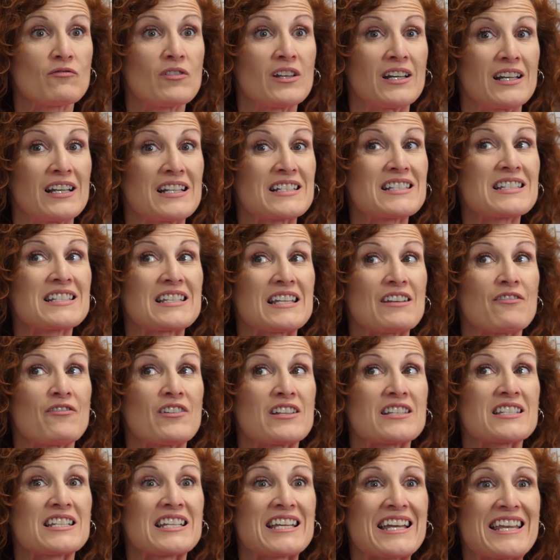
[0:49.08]
of it and it's if
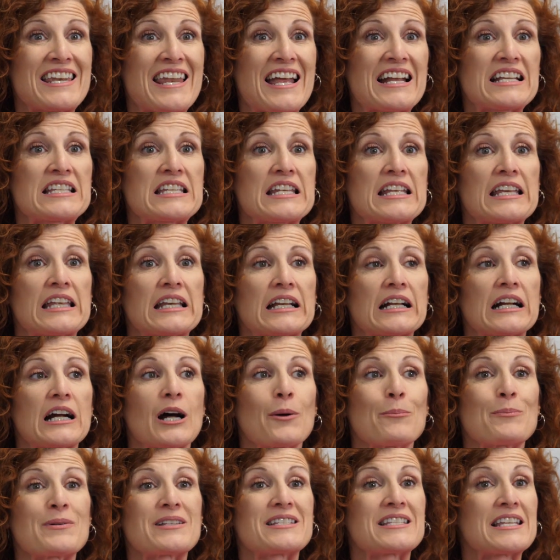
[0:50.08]
it's connecting and
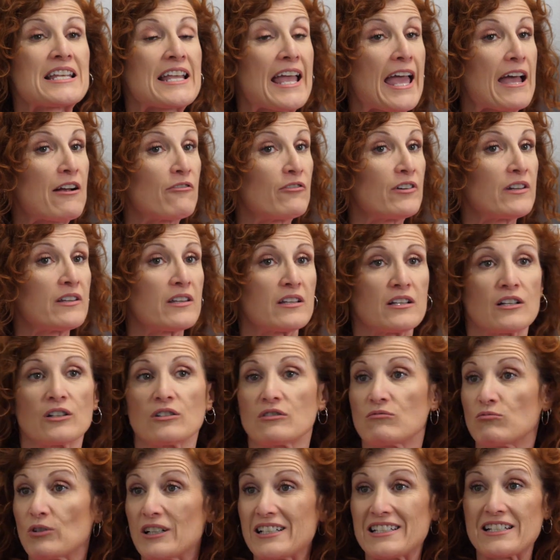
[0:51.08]
encompassing
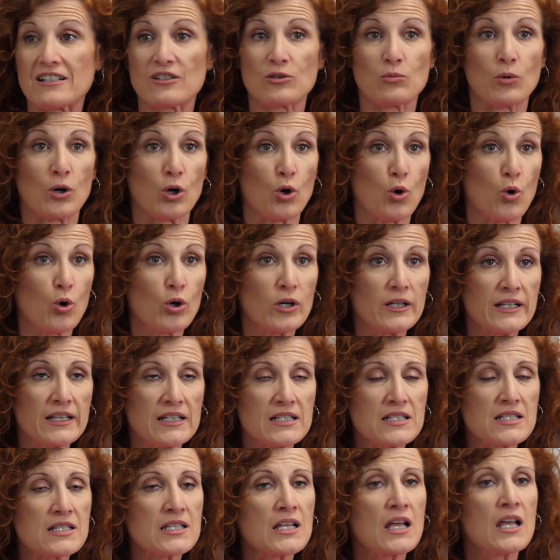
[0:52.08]
everything right down to our
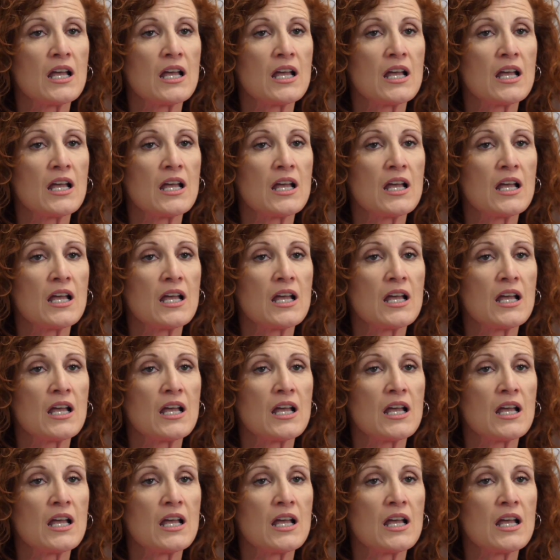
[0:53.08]
organs